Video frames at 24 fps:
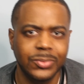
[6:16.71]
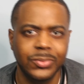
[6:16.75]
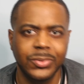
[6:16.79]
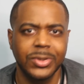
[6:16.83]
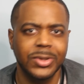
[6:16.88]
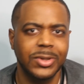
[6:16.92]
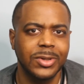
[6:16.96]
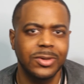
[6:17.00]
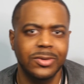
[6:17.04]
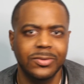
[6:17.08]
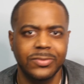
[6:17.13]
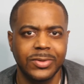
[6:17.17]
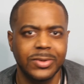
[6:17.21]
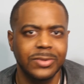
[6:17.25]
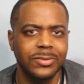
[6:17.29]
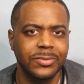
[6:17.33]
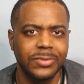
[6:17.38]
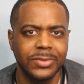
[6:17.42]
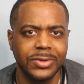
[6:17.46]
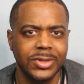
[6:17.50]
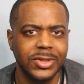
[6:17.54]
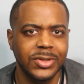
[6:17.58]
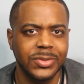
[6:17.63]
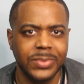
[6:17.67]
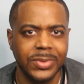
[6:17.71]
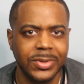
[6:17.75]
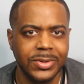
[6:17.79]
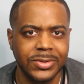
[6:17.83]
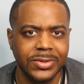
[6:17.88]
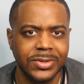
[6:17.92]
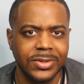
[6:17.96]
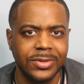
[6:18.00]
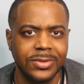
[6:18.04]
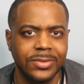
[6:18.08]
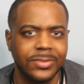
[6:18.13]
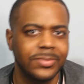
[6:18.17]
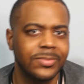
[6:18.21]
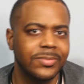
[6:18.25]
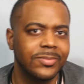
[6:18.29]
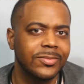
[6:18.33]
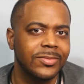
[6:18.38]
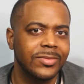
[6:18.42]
We're going to vote for this person